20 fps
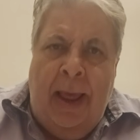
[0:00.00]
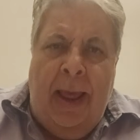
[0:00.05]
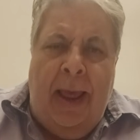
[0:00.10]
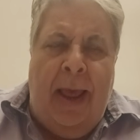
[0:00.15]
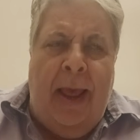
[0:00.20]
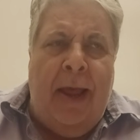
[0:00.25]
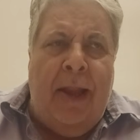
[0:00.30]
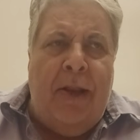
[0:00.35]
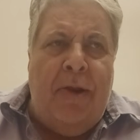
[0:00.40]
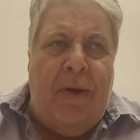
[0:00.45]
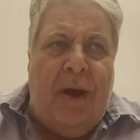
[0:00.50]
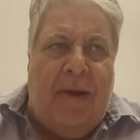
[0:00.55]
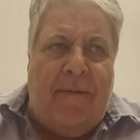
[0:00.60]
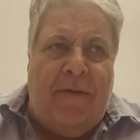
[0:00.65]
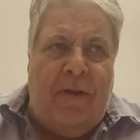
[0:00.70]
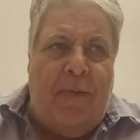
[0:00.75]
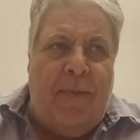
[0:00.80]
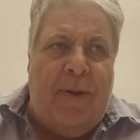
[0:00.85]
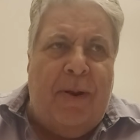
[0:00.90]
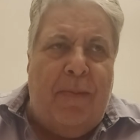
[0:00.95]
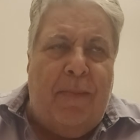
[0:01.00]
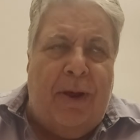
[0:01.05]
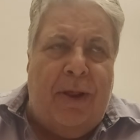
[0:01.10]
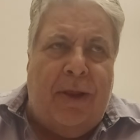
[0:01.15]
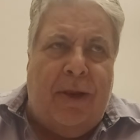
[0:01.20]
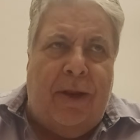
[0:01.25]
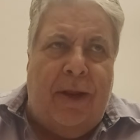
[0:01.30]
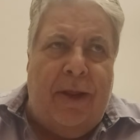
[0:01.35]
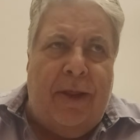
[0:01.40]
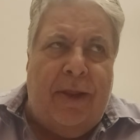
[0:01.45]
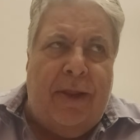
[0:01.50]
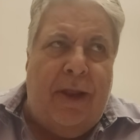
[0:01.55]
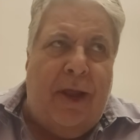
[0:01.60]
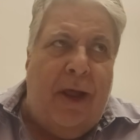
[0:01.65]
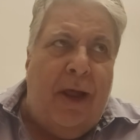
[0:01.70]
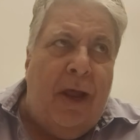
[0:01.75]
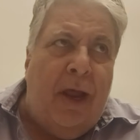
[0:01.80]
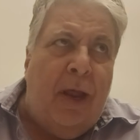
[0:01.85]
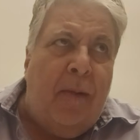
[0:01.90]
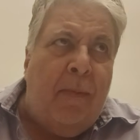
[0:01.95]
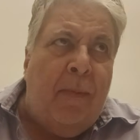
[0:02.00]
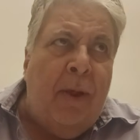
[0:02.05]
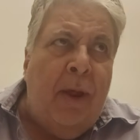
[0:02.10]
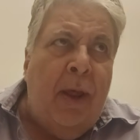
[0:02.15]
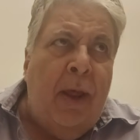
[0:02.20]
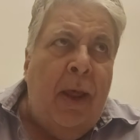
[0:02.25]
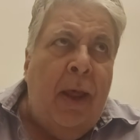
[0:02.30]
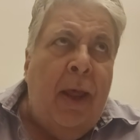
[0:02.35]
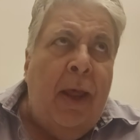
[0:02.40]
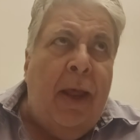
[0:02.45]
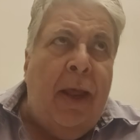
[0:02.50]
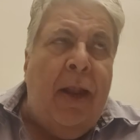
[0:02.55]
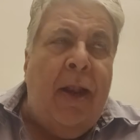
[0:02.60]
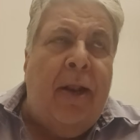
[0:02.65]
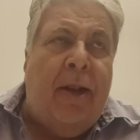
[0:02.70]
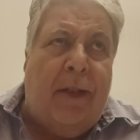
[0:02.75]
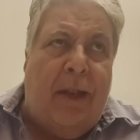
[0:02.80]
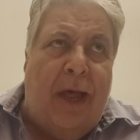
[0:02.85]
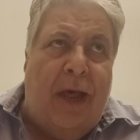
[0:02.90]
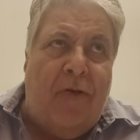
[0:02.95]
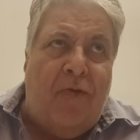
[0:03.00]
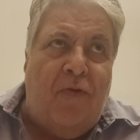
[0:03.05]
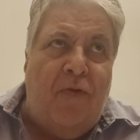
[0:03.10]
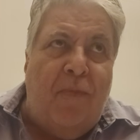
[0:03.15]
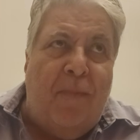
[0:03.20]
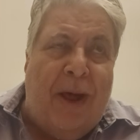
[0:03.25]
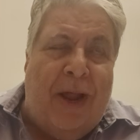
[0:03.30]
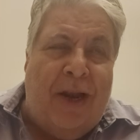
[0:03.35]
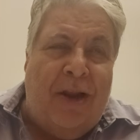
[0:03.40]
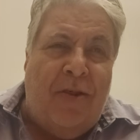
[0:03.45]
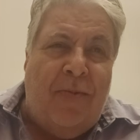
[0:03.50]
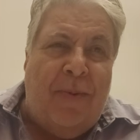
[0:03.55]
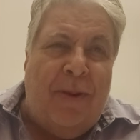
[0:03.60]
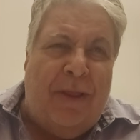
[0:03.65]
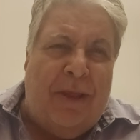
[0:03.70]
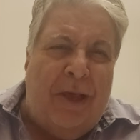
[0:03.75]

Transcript: and you have to spend much less time in classroom management.